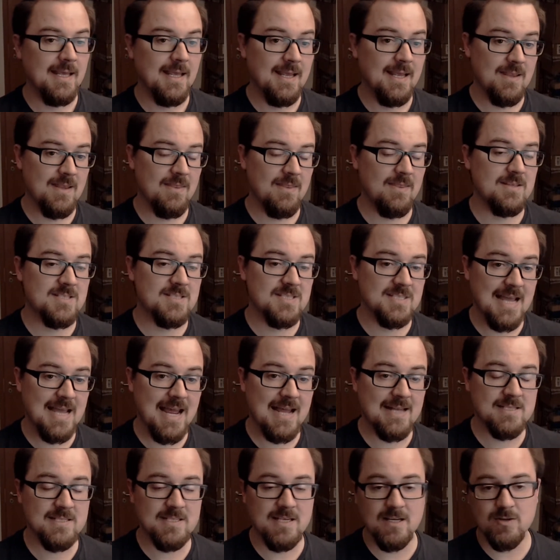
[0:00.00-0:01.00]
And then the
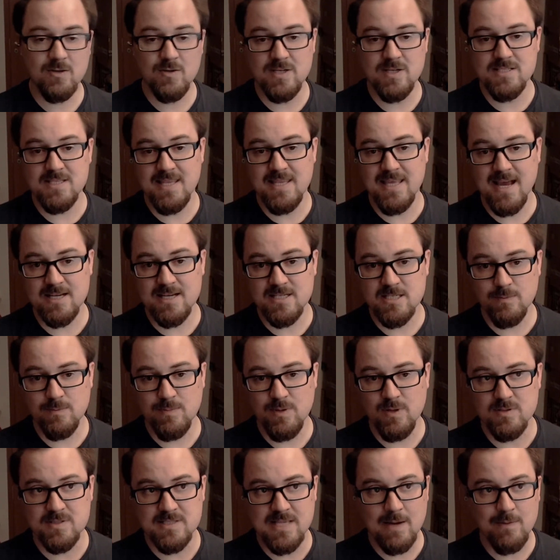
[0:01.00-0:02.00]
stats increase in the
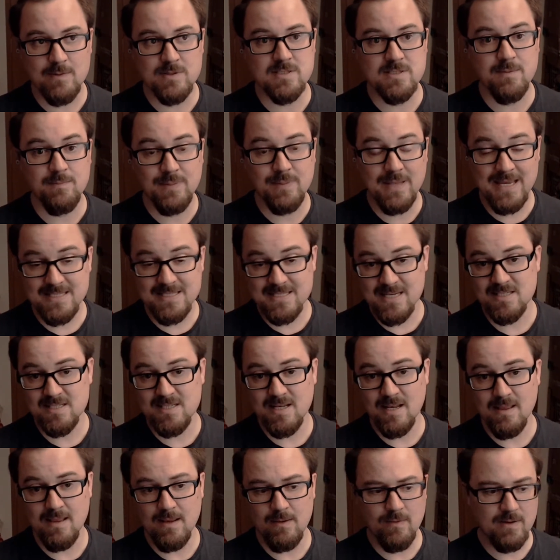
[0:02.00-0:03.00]
attributes. That was a
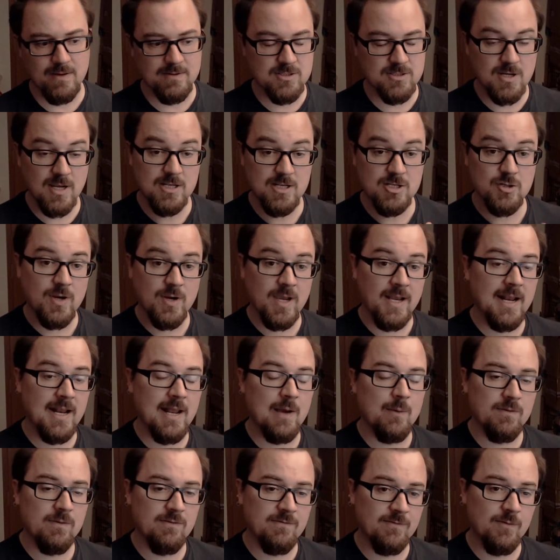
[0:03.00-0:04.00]
playtesting thing, right? I tried it
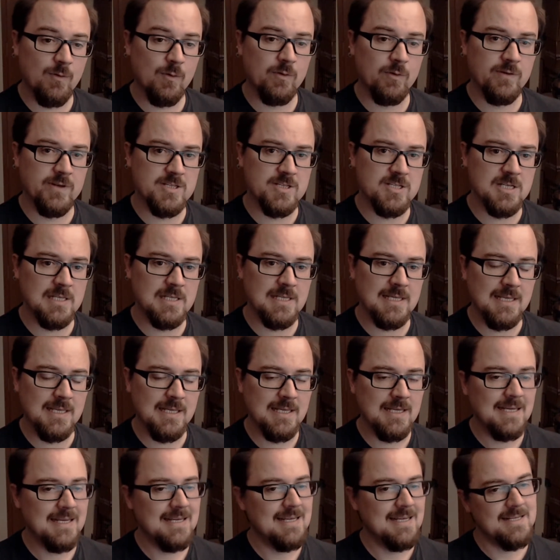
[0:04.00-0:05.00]
out with 4 originally.